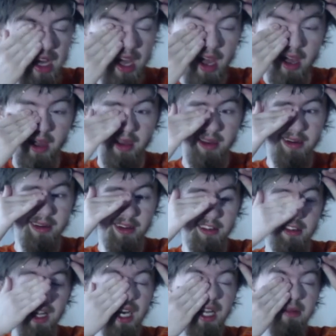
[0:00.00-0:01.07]
and
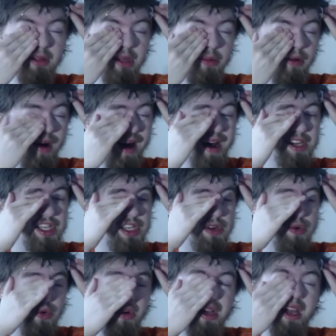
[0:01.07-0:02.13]
letting people actually
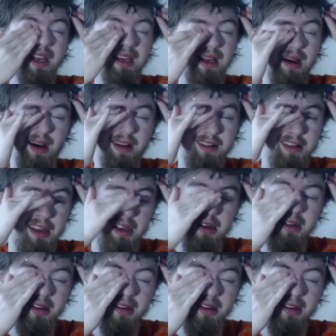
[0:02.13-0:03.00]
create content.